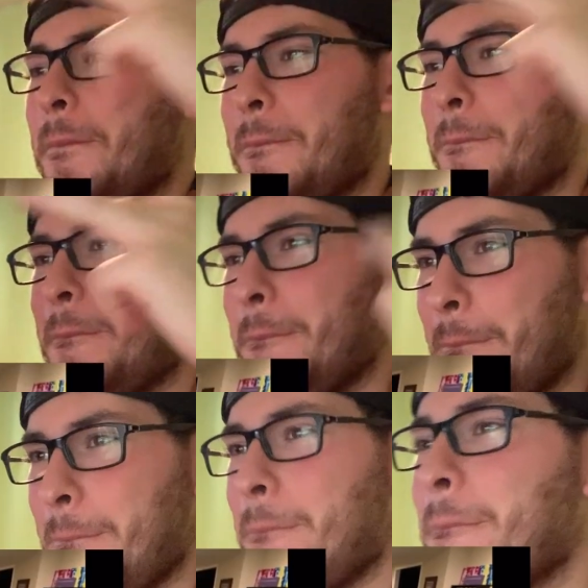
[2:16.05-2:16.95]
Thanks for
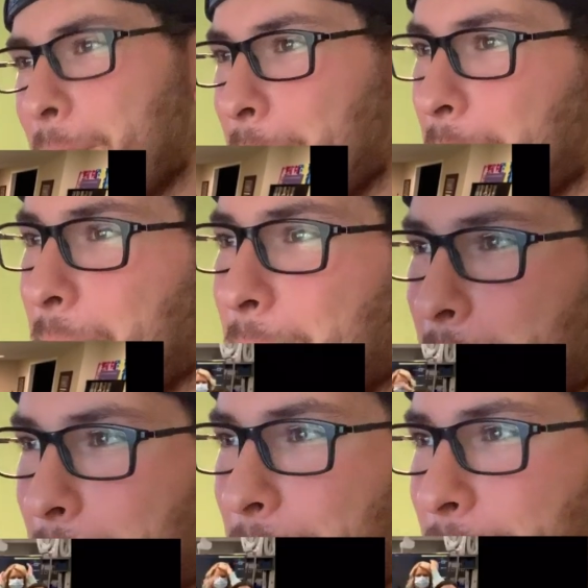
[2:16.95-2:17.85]
sharing your
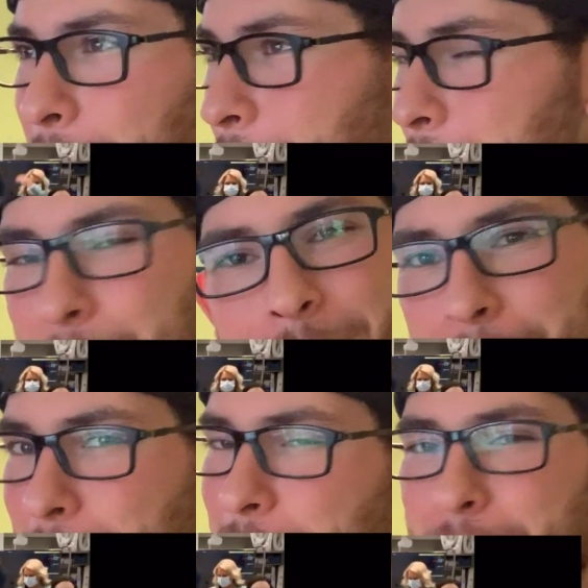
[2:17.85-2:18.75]
savage moves,
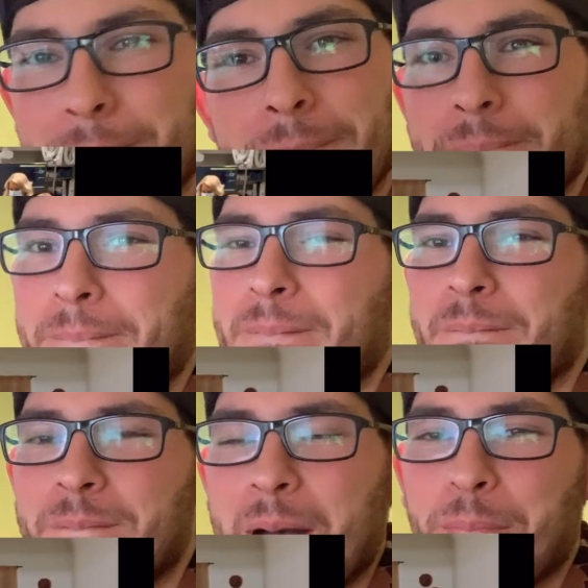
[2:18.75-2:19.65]
and
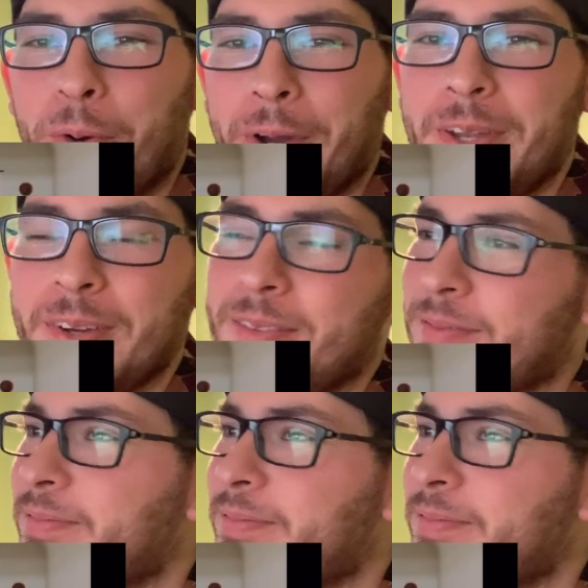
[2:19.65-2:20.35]
especially my boy, dude.